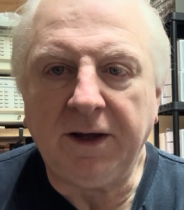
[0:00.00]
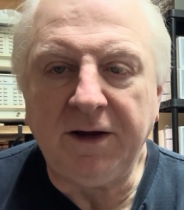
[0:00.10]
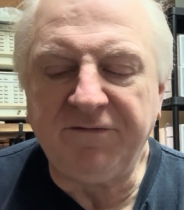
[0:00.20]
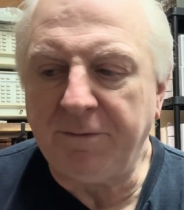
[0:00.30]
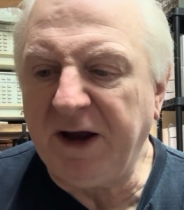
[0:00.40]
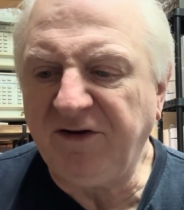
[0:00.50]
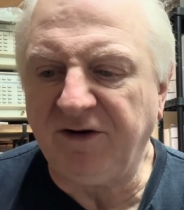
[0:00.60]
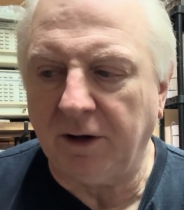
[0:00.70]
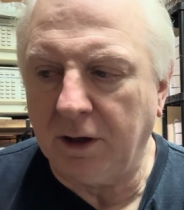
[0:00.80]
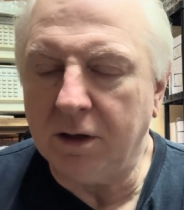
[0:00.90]

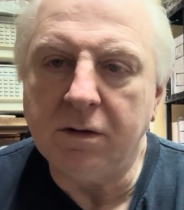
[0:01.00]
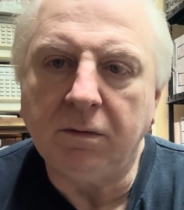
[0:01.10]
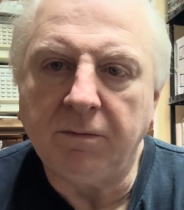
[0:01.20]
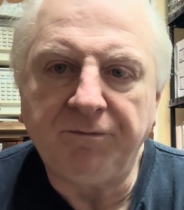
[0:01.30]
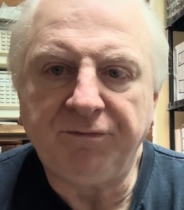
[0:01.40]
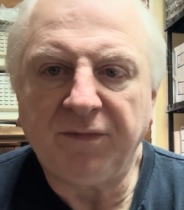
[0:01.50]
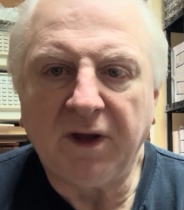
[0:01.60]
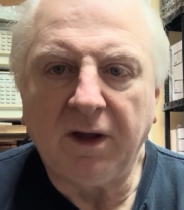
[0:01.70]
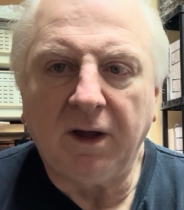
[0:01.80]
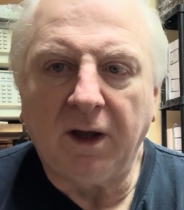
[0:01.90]
information.
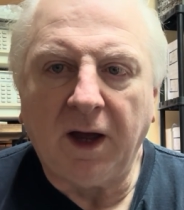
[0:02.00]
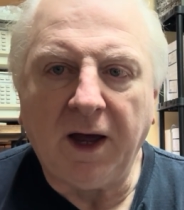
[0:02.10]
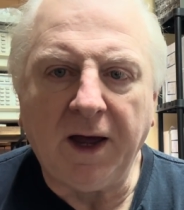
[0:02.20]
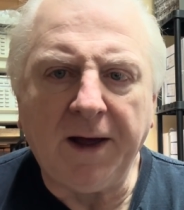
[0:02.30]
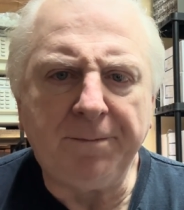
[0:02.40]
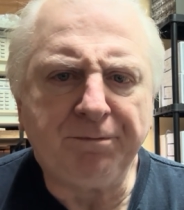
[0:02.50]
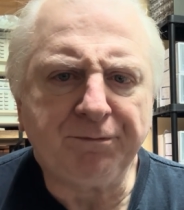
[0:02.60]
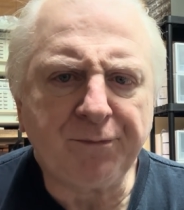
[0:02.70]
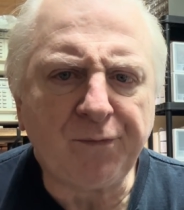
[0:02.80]
Um,